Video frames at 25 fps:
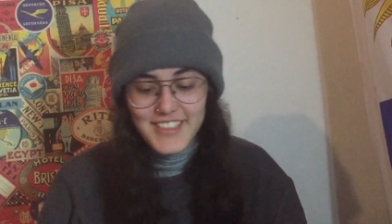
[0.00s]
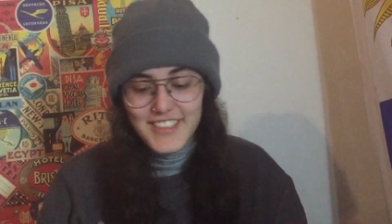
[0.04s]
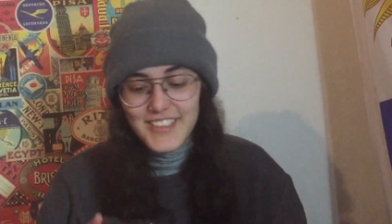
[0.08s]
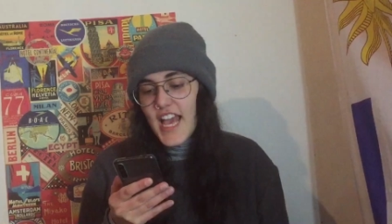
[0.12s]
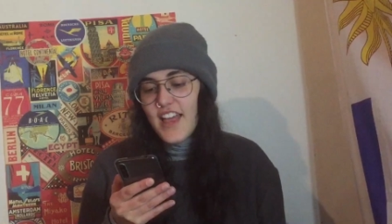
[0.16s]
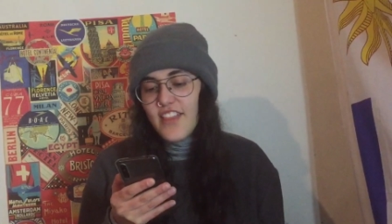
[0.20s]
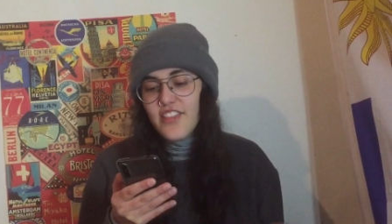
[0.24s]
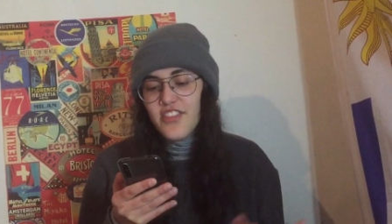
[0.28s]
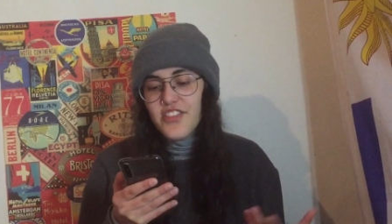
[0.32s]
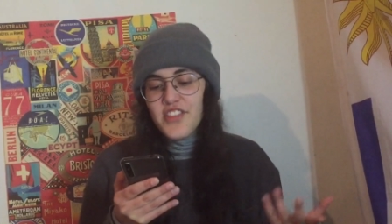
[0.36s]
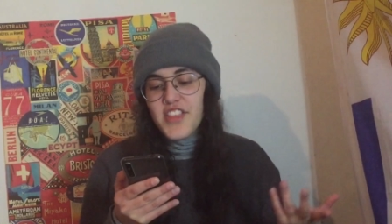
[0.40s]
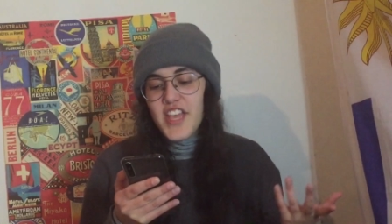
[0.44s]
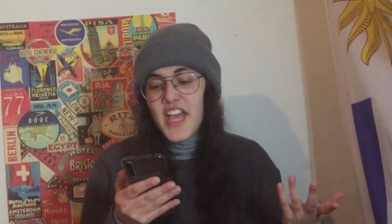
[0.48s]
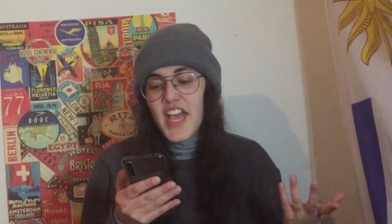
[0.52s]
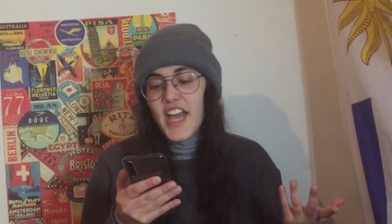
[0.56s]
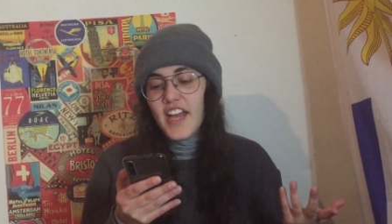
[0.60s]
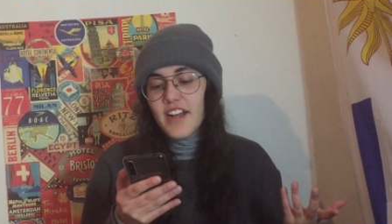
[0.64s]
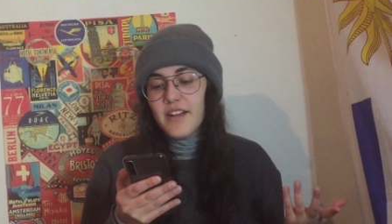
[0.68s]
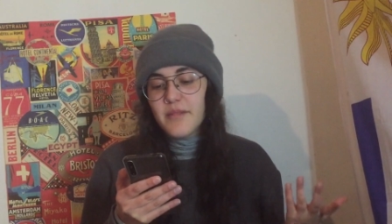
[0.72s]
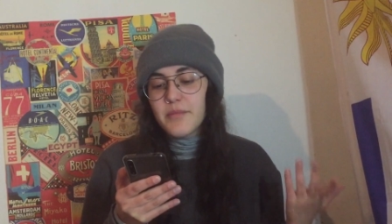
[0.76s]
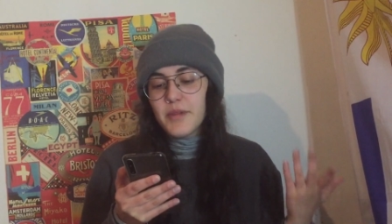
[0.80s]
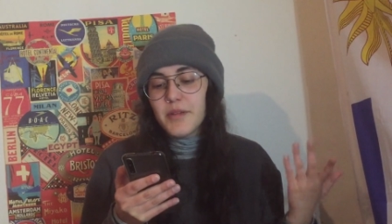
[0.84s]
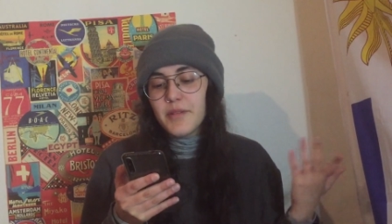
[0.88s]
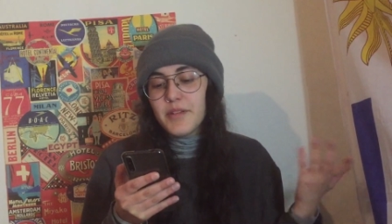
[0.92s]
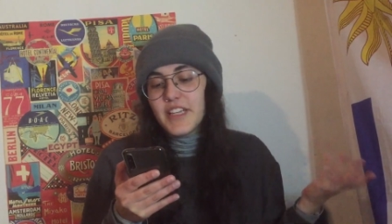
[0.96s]
And
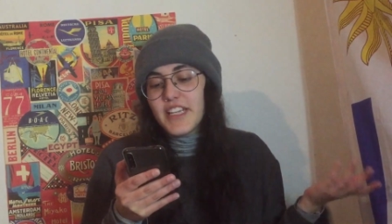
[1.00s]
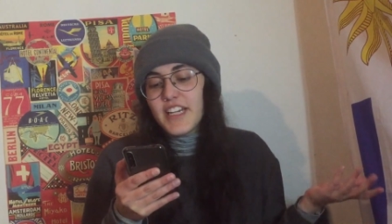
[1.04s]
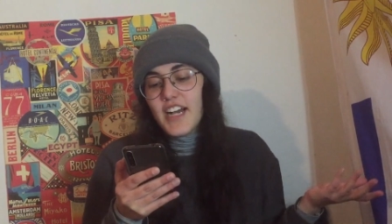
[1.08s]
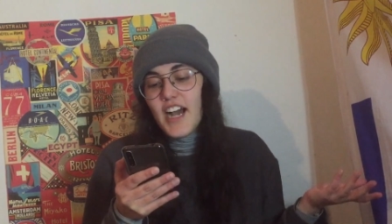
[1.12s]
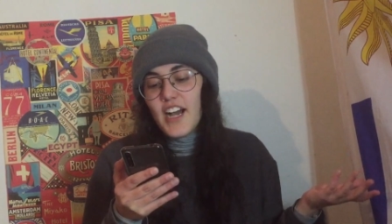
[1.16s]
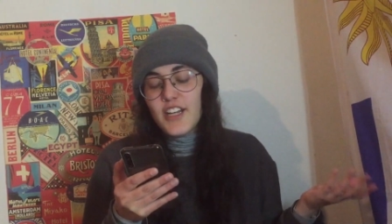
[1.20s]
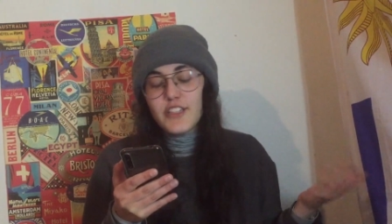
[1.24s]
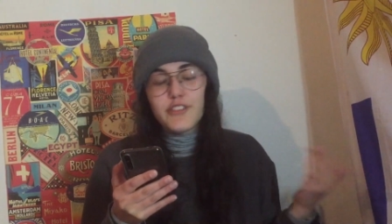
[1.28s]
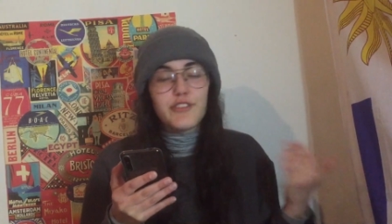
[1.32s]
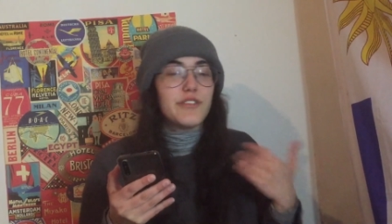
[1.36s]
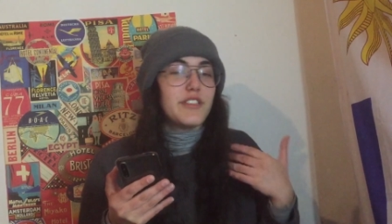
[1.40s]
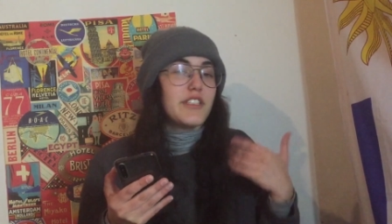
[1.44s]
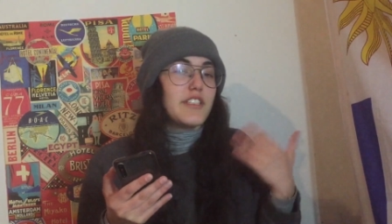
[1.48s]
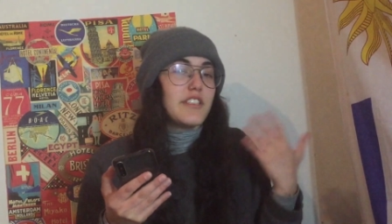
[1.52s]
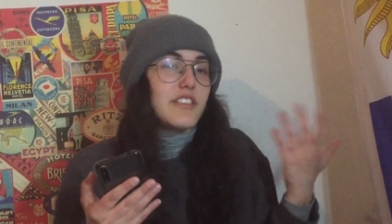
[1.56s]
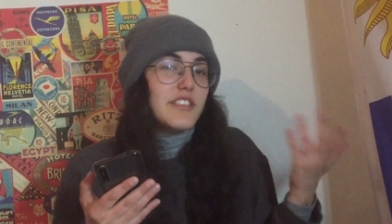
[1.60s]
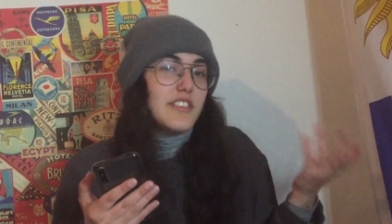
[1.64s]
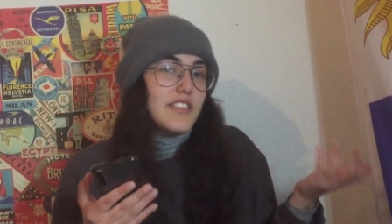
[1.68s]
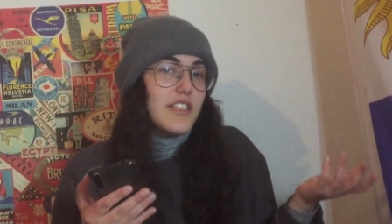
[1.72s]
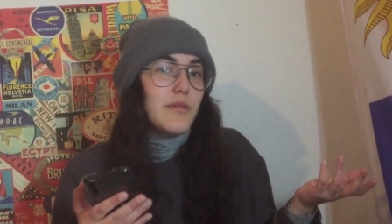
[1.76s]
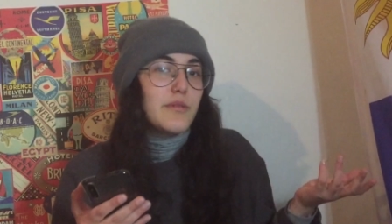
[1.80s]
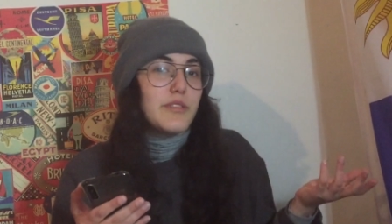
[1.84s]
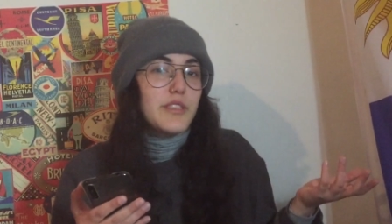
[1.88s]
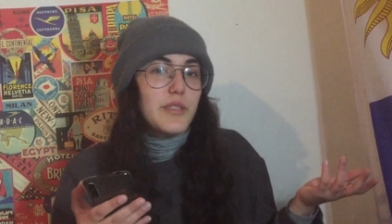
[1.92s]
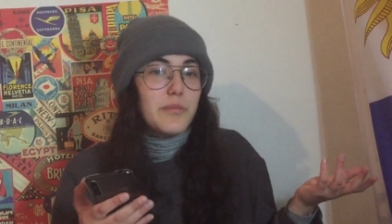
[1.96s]
then maybe The 100,
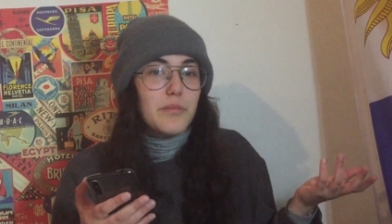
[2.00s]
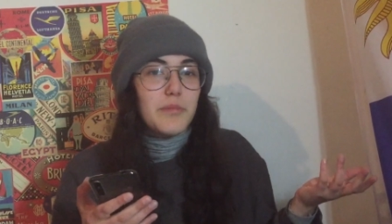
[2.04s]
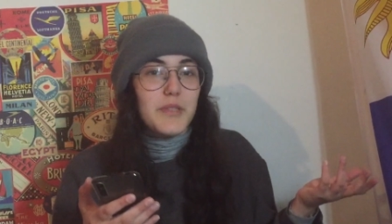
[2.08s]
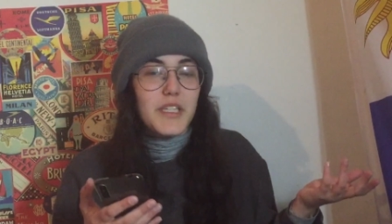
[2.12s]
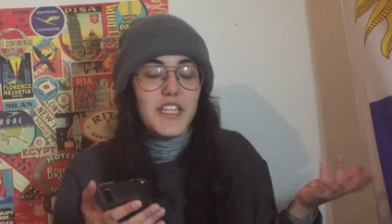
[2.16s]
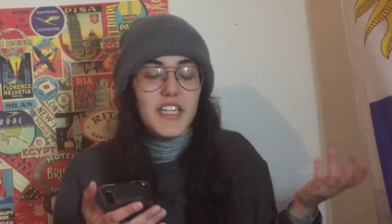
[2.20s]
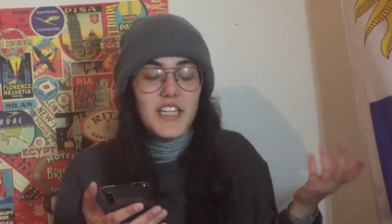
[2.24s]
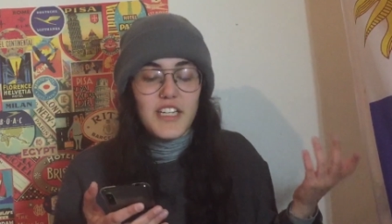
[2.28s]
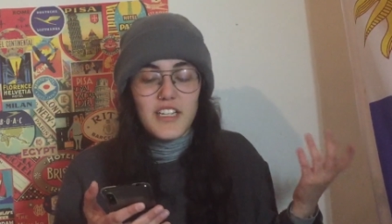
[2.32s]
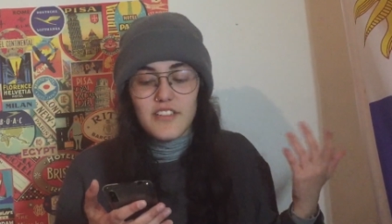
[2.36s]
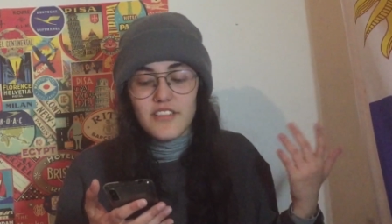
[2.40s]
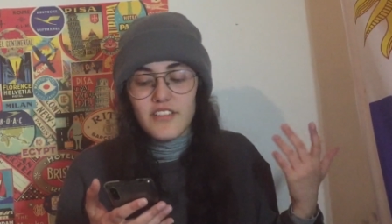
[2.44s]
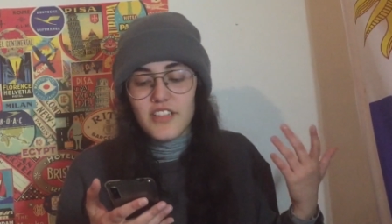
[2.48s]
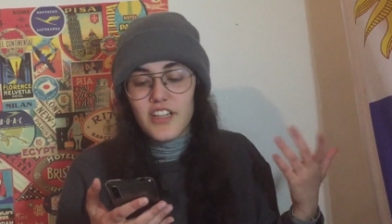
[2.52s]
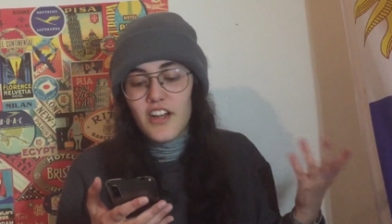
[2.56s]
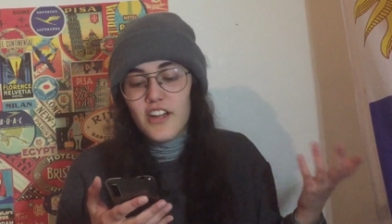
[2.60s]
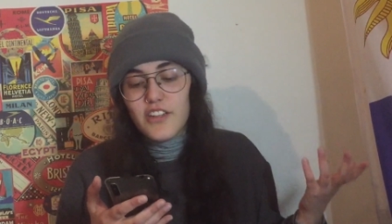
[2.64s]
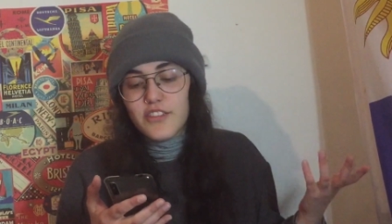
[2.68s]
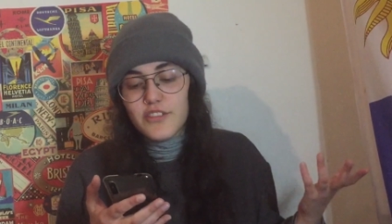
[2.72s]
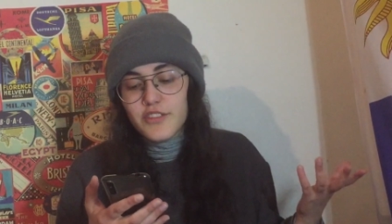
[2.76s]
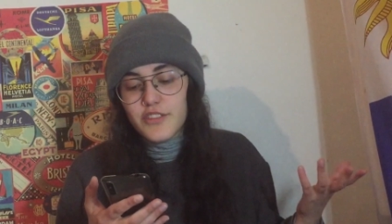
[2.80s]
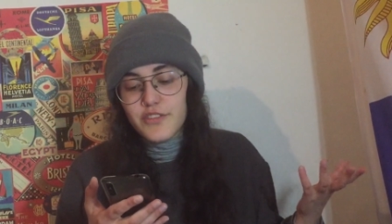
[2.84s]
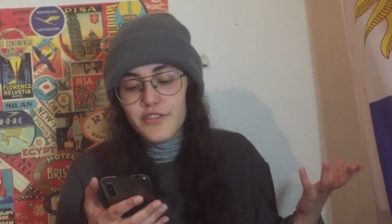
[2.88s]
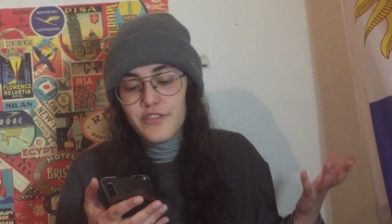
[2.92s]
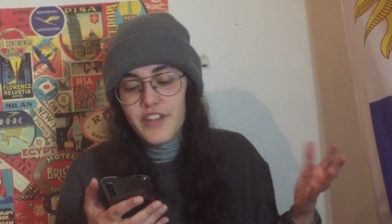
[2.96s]
because I was a big The
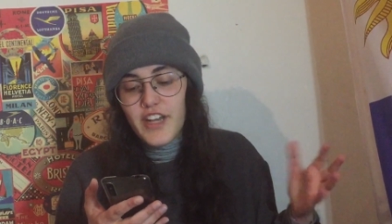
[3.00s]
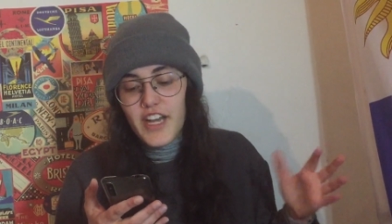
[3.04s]
100